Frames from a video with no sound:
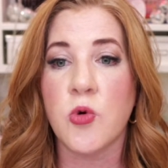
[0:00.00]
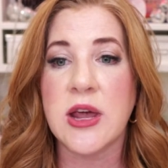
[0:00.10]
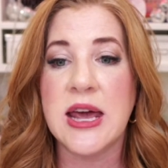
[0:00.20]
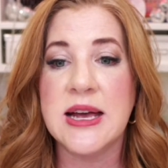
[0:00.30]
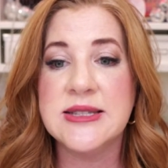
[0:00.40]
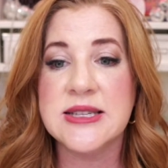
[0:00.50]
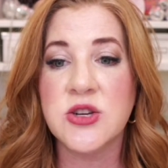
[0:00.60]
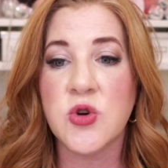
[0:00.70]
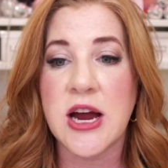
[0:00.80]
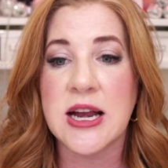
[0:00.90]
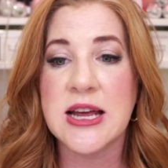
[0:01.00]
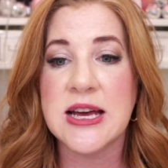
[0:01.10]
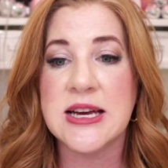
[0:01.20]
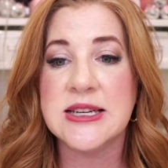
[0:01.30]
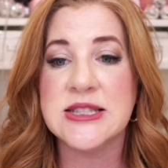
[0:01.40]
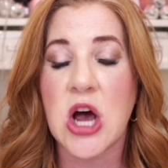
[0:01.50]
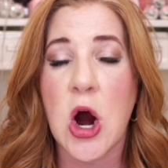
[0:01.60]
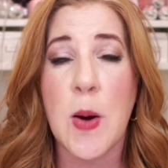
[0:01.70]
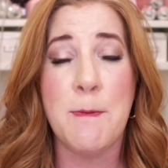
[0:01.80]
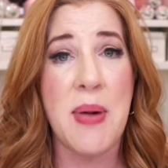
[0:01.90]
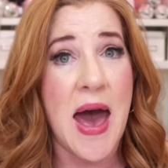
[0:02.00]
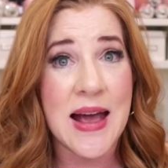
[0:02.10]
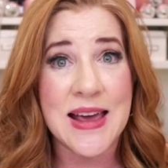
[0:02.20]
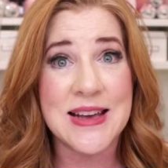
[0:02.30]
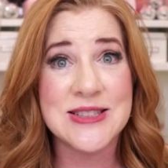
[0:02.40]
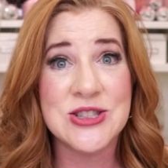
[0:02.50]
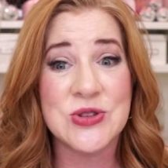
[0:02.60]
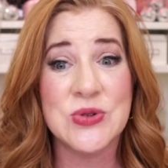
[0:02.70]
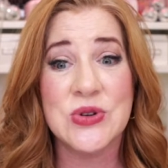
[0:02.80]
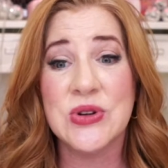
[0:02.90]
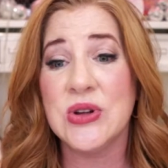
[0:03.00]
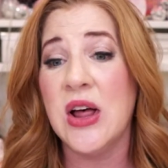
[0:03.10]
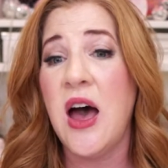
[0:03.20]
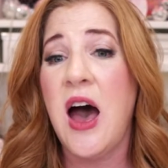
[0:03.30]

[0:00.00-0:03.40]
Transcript: kids and grandkids are back in school.